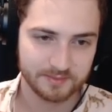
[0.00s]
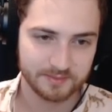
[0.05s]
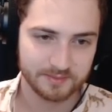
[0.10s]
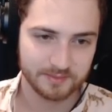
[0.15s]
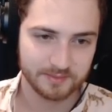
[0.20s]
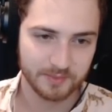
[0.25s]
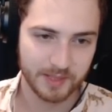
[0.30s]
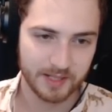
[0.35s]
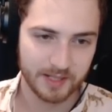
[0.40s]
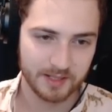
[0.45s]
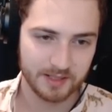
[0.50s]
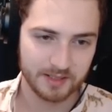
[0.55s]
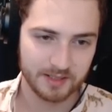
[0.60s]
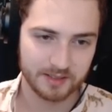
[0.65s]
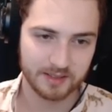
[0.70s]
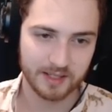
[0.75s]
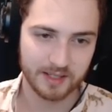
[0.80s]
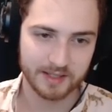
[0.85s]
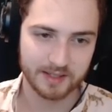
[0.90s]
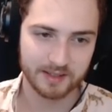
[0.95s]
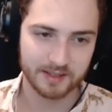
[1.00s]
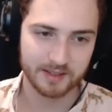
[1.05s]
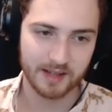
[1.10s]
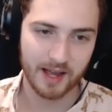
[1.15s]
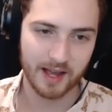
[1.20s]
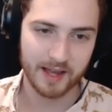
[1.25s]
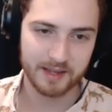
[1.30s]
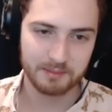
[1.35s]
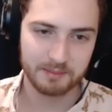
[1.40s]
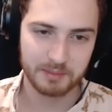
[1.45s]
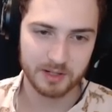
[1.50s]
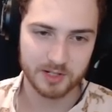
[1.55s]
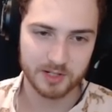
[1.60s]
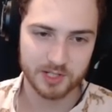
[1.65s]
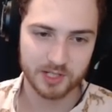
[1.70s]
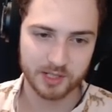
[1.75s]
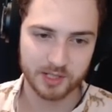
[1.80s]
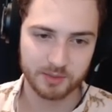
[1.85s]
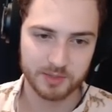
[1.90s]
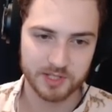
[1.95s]
We could, like, I
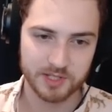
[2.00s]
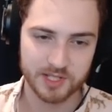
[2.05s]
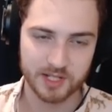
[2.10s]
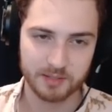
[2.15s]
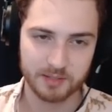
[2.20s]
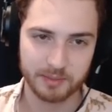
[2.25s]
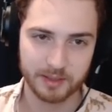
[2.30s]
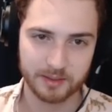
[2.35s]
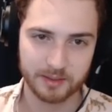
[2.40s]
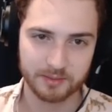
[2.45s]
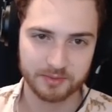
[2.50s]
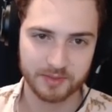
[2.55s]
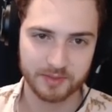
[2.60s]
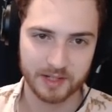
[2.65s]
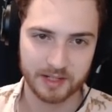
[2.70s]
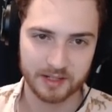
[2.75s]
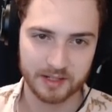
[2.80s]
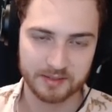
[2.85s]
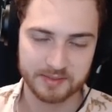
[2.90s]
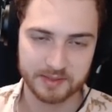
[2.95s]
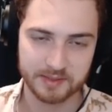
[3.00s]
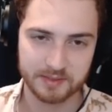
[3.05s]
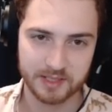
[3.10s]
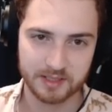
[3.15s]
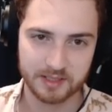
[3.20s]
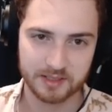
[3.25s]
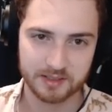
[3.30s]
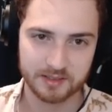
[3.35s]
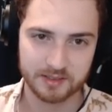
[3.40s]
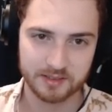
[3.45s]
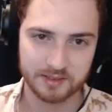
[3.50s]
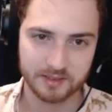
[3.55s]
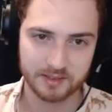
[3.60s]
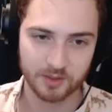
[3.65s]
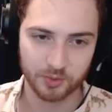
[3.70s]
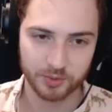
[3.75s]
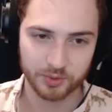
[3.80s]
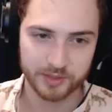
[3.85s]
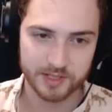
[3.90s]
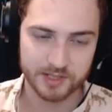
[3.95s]
personally would sit above 50
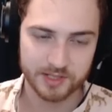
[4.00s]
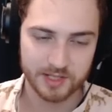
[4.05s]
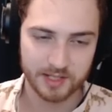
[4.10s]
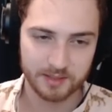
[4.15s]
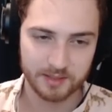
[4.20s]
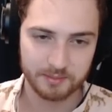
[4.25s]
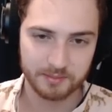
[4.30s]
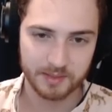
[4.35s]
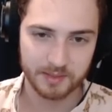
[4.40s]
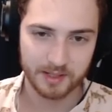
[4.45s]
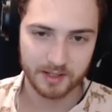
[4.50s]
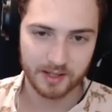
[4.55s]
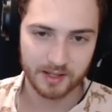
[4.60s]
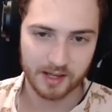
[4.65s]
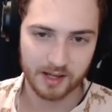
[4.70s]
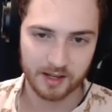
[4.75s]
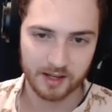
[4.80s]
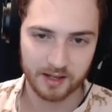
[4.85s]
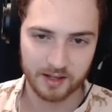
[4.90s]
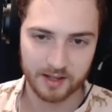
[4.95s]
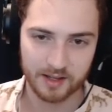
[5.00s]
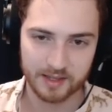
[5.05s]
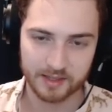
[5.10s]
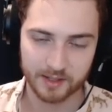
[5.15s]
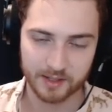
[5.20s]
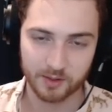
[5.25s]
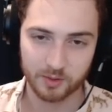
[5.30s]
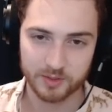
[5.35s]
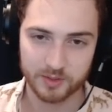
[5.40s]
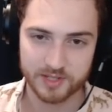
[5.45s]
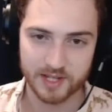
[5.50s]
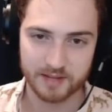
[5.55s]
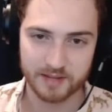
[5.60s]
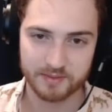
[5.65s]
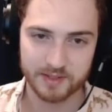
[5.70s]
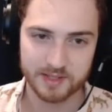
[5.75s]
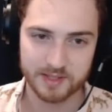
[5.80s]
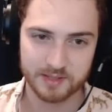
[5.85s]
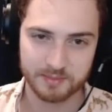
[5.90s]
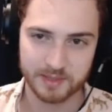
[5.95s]
gold this game and, like, hold
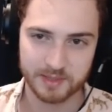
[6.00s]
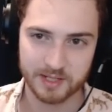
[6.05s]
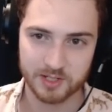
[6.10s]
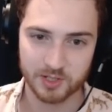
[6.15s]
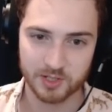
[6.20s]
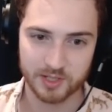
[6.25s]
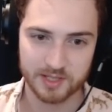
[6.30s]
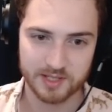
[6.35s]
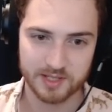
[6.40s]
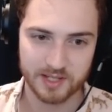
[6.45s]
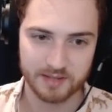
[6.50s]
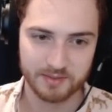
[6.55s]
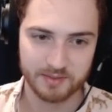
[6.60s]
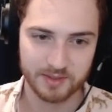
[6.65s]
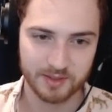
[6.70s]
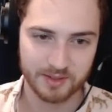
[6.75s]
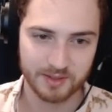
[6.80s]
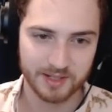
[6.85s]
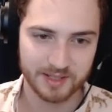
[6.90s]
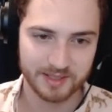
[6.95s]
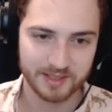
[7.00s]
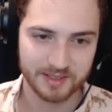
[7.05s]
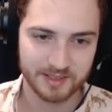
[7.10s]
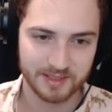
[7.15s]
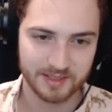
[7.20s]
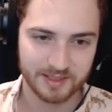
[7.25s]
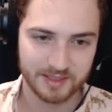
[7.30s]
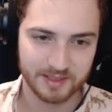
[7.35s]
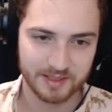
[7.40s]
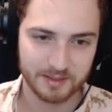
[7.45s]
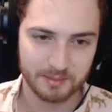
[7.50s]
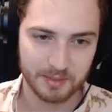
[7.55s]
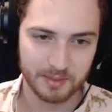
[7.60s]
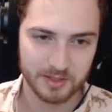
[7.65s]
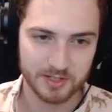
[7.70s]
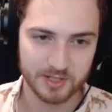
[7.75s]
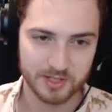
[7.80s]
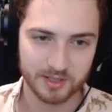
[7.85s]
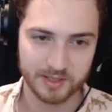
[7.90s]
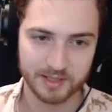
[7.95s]
Siphons and potentially hit Syphon 3,
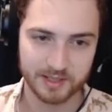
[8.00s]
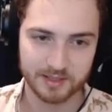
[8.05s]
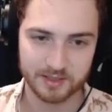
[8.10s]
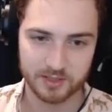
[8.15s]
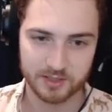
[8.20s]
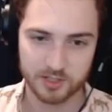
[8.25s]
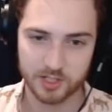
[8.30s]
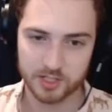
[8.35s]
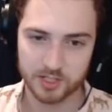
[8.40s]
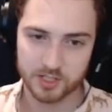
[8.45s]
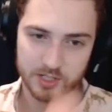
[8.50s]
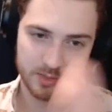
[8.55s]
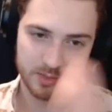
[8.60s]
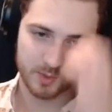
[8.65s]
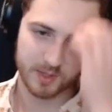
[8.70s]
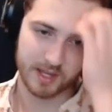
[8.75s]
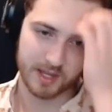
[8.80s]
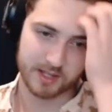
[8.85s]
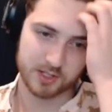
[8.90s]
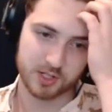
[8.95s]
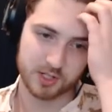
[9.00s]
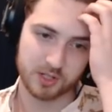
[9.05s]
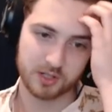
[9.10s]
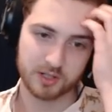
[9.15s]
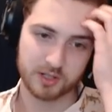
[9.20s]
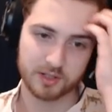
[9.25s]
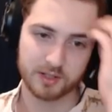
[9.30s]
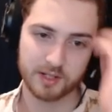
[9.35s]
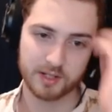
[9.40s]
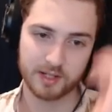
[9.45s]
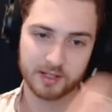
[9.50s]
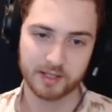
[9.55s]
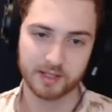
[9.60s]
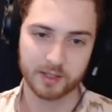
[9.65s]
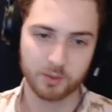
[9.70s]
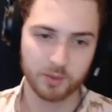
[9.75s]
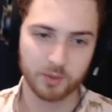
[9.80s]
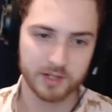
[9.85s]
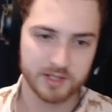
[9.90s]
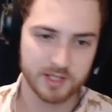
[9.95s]
personally. Just because we're that strong.
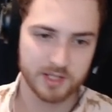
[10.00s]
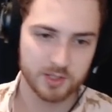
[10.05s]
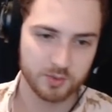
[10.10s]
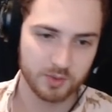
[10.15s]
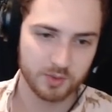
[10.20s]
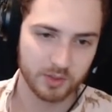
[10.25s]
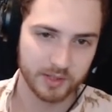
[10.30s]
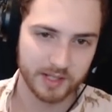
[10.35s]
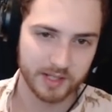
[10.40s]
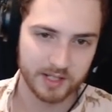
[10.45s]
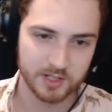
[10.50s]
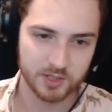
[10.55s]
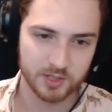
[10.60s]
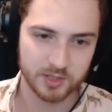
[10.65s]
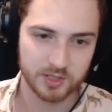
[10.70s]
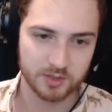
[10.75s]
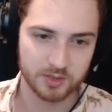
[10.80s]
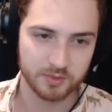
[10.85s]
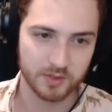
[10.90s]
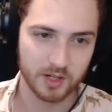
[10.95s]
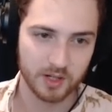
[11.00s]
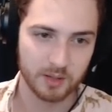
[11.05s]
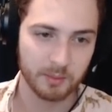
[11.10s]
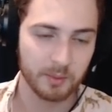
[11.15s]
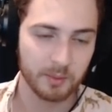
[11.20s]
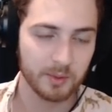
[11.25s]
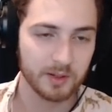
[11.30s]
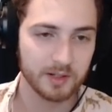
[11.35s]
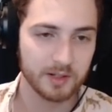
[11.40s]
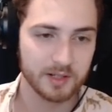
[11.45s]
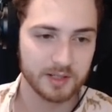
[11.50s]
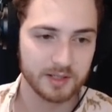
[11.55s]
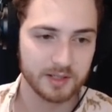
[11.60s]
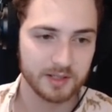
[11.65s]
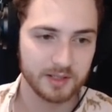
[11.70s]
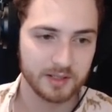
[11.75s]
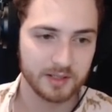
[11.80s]
Like, what does this rolling actually do for our board?